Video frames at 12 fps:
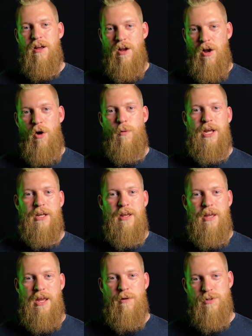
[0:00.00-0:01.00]
going.
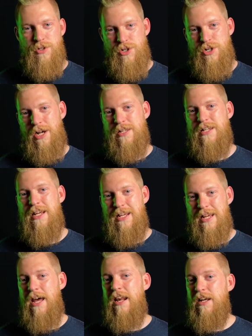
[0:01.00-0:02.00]
It was just
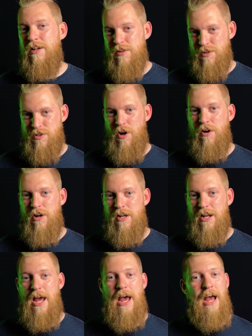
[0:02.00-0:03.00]
getting
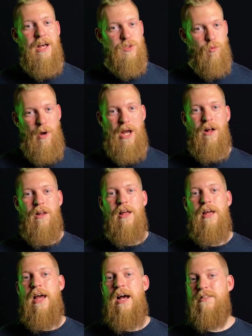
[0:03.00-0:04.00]
started, as well
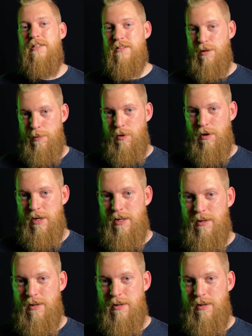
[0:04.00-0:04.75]
as its community.